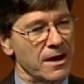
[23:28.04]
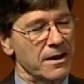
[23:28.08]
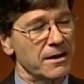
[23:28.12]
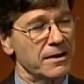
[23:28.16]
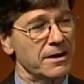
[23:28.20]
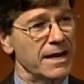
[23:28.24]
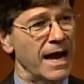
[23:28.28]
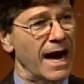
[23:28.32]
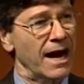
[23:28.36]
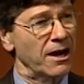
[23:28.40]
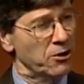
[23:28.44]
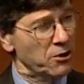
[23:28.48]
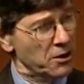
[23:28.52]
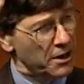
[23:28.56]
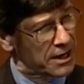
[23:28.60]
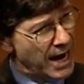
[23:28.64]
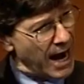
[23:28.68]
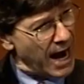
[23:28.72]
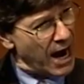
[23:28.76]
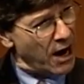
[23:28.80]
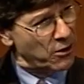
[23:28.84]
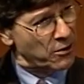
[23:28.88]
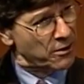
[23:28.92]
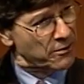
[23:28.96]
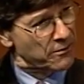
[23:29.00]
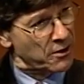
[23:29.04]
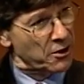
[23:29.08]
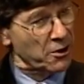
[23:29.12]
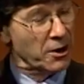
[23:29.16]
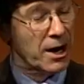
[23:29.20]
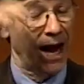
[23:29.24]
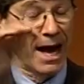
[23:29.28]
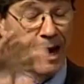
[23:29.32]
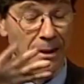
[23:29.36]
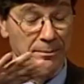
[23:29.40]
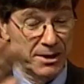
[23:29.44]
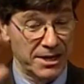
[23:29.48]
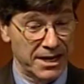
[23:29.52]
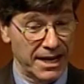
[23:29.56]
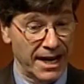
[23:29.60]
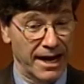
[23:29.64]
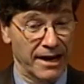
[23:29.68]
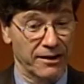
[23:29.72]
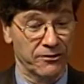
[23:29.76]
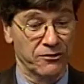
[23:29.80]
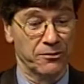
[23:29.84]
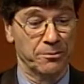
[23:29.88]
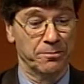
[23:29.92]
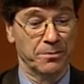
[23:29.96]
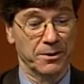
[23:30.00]
not only out of their
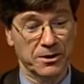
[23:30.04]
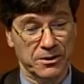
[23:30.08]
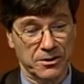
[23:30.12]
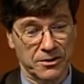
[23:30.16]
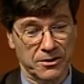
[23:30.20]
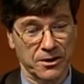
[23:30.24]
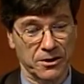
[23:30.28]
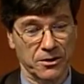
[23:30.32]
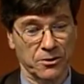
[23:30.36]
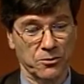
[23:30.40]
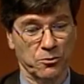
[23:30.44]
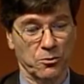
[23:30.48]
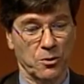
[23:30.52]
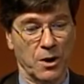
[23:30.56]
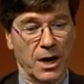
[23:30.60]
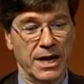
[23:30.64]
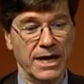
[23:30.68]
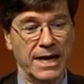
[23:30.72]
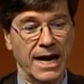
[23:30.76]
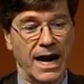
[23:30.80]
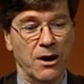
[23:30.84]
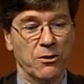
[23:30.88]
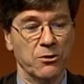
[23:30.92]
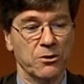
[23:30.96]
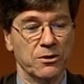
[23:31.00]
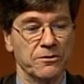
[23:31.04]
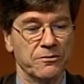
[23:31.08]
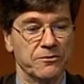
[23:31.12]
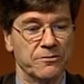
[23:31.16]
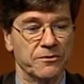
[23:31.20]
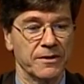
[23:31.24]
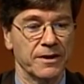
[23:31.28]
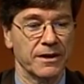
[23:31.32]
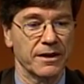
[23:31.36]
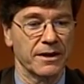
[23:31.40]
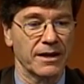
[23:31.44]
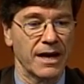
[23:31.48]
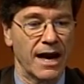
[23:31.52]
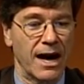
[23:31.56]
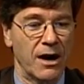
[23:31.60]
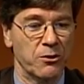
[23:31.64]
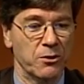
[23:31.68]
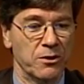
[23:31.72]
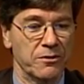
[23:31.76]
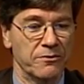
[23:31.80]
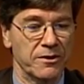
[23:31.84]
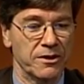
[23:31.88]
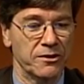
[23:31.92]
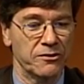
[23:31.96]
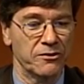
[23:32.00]
habitats, but uh, right out of, out
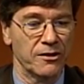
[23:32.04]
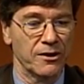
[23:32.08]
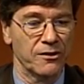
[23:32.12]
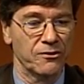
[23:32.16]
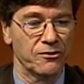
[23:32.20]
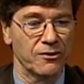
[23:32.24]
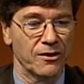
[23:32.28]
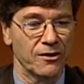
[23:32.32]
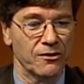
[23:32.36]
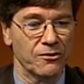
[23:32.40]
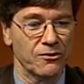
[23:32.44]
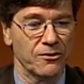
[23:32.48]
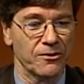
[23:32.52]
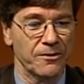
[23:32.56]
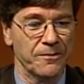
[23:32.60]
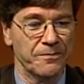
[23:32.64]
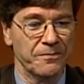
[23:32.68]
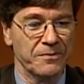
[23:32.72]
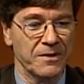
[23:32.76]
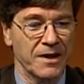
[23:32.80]
of existence.